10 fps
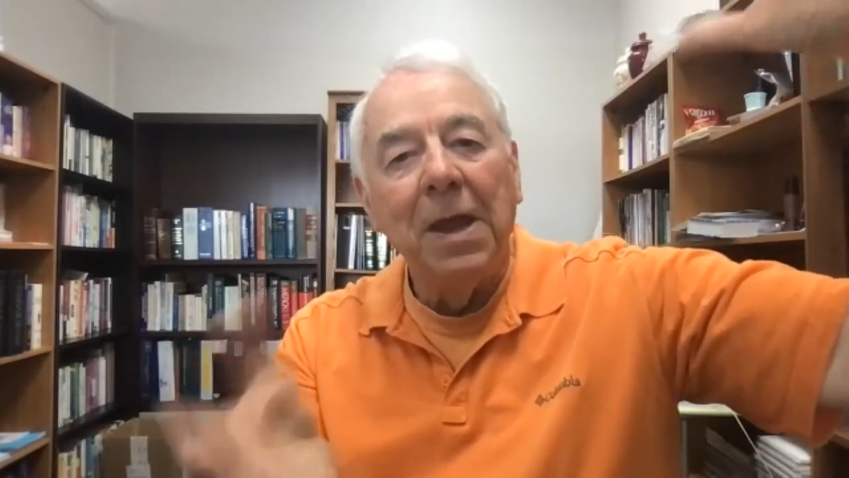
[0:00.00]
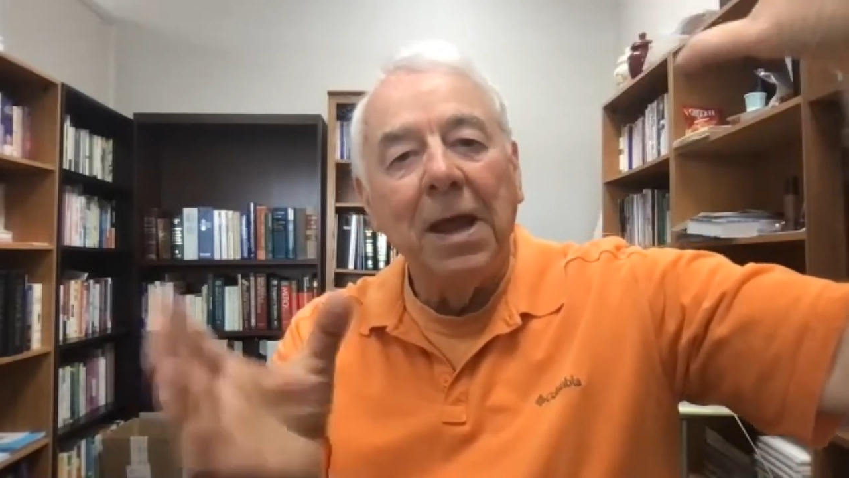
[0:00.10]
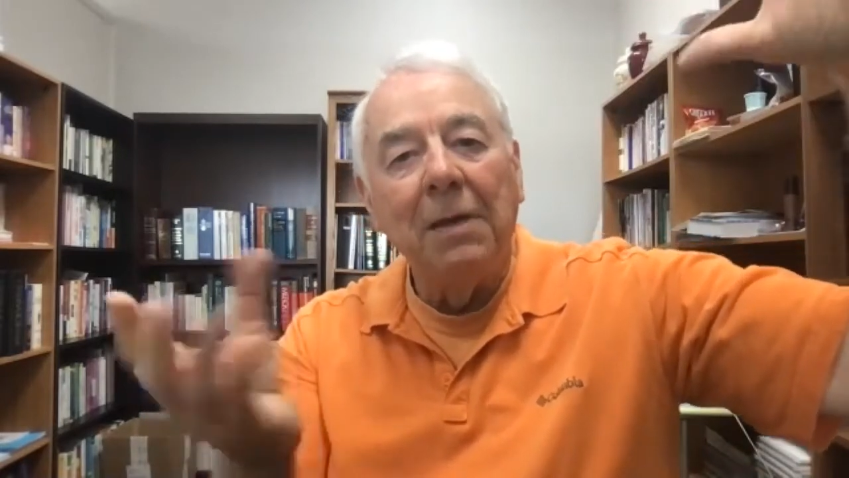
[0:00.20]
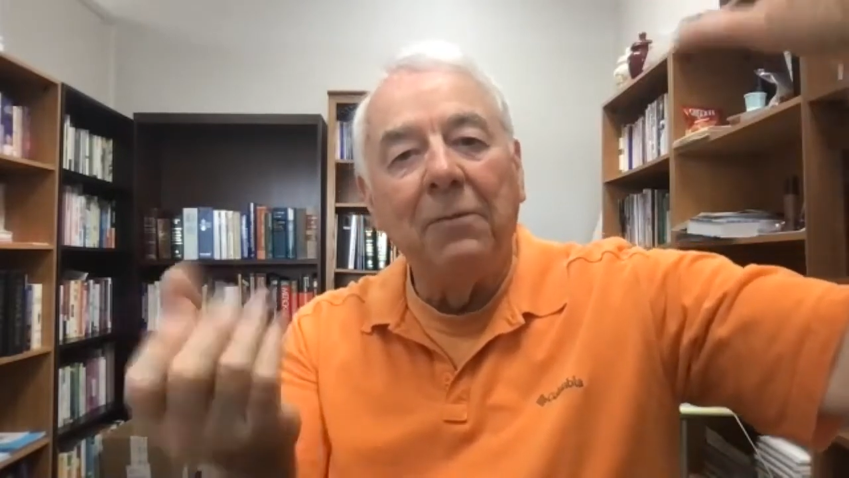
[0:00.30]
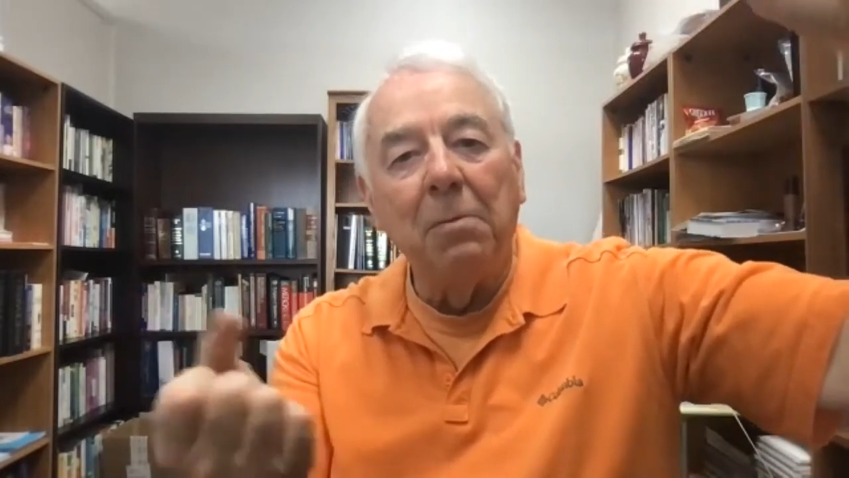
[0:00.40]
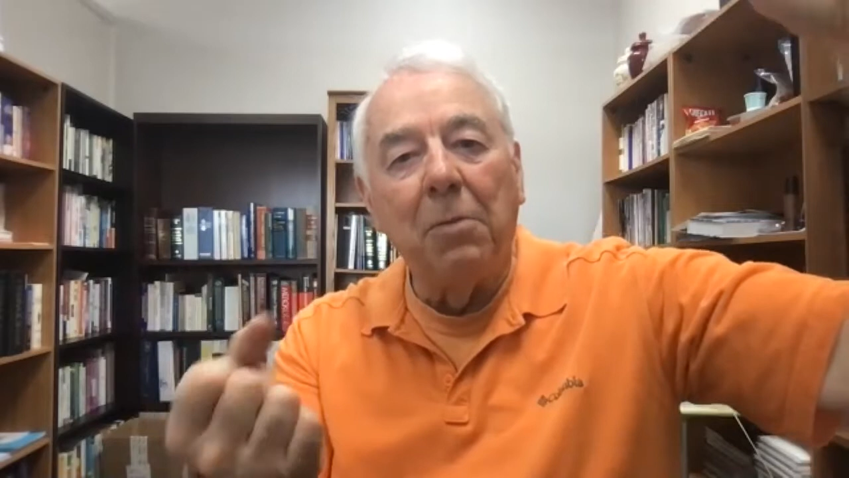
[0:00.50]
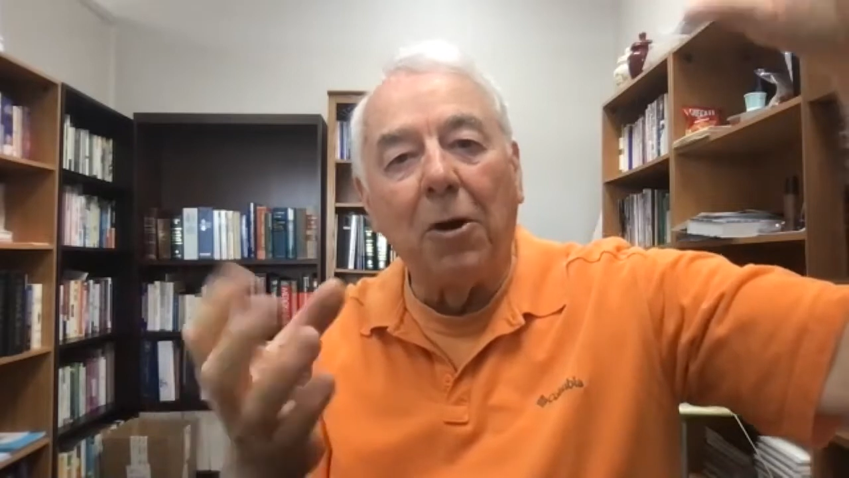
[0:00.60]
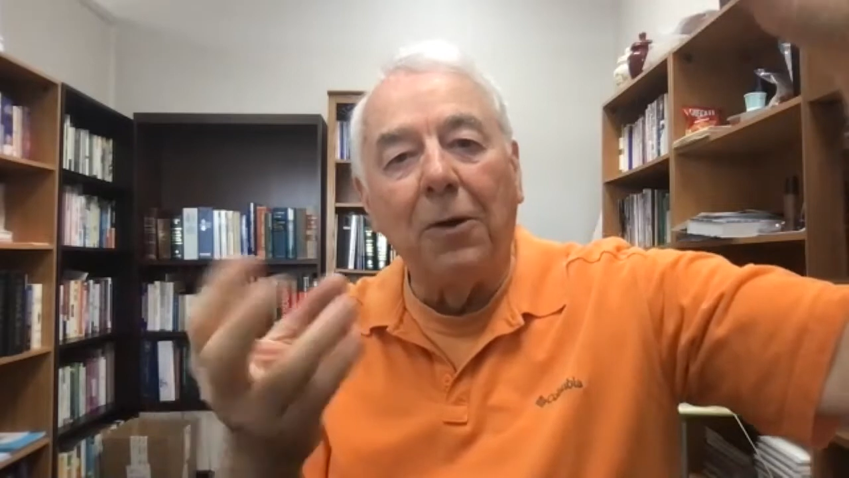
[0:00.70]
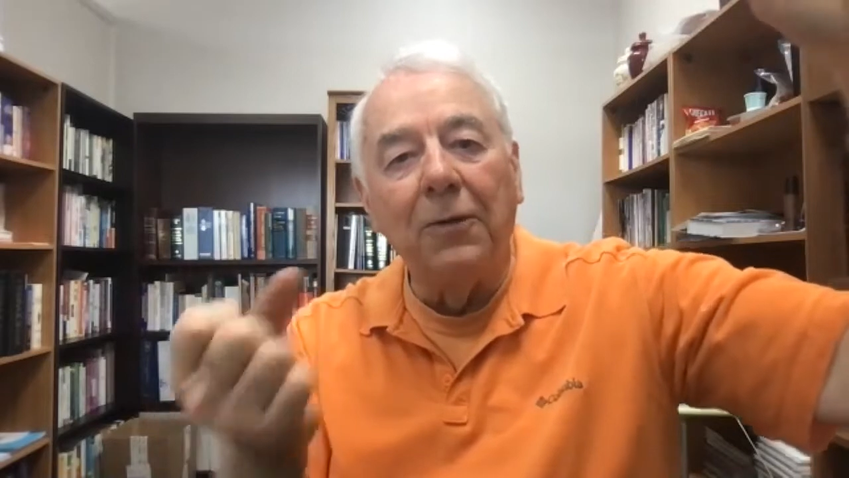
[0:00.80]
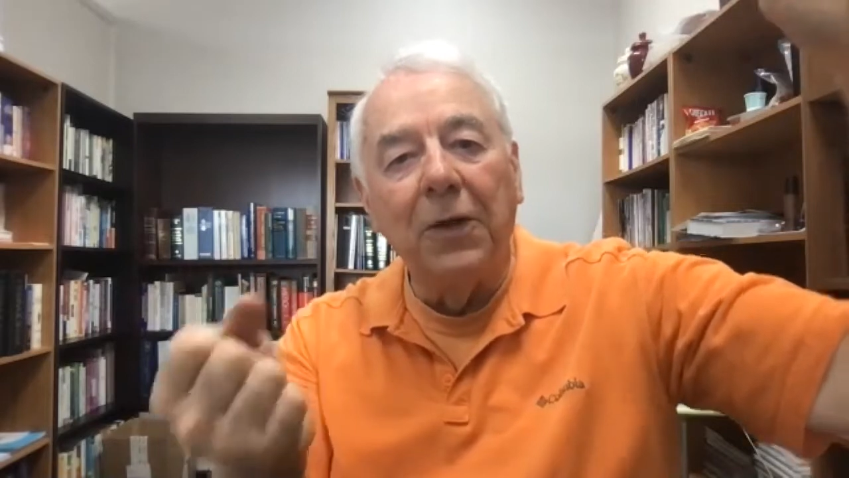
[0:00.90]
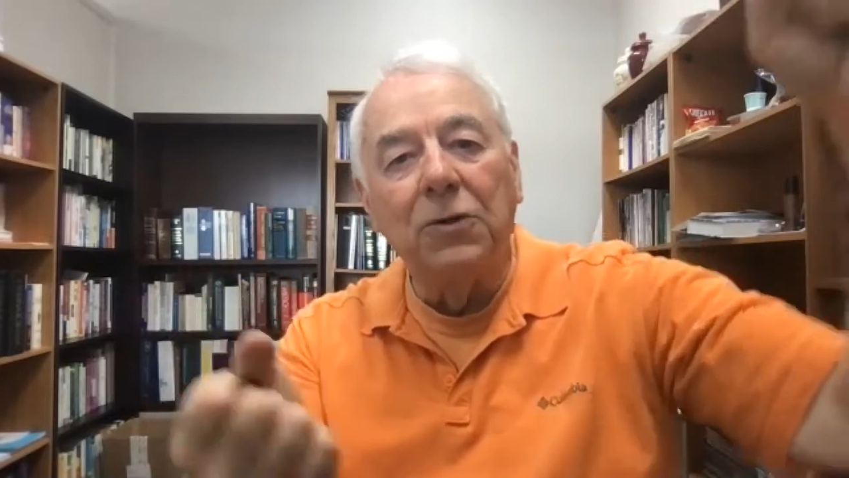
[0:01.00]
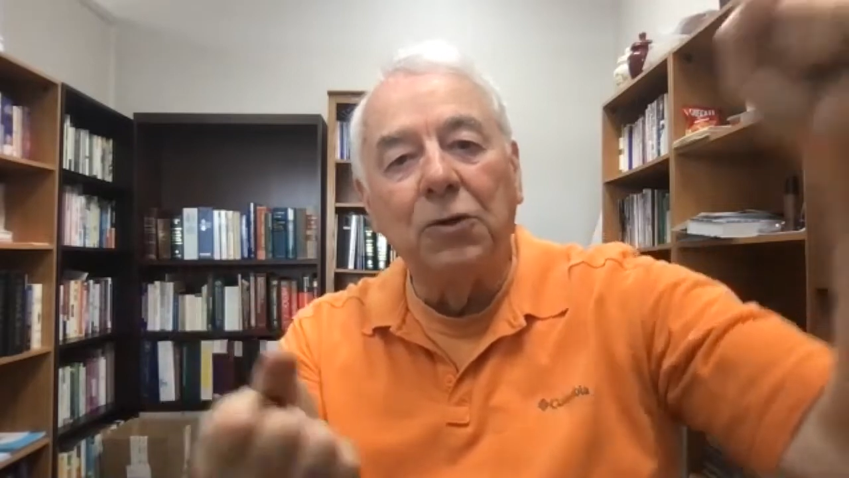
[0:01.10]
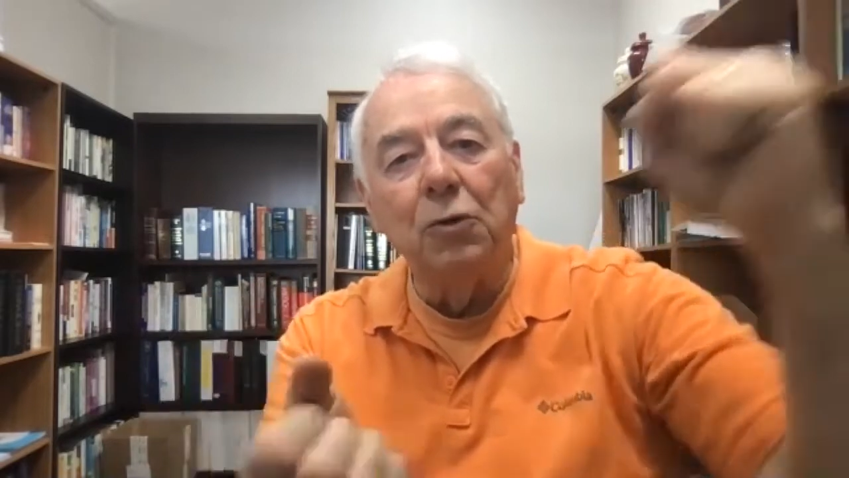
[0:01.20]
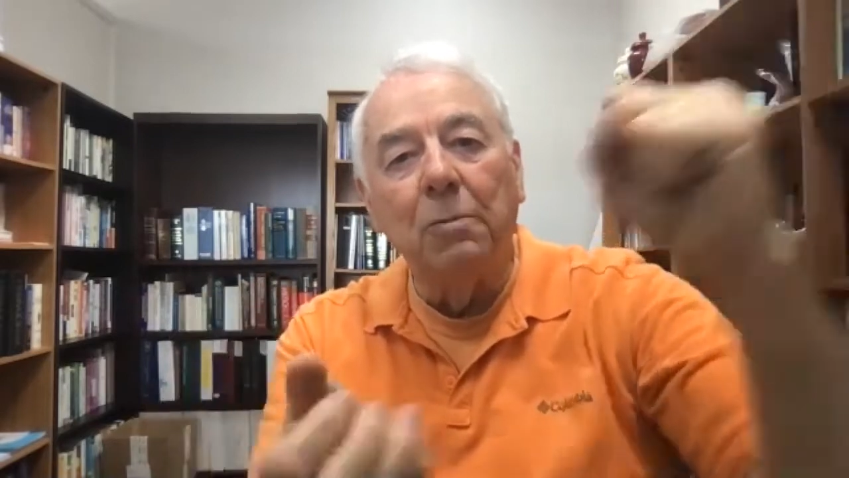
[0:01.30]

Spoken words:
and we borrowed the two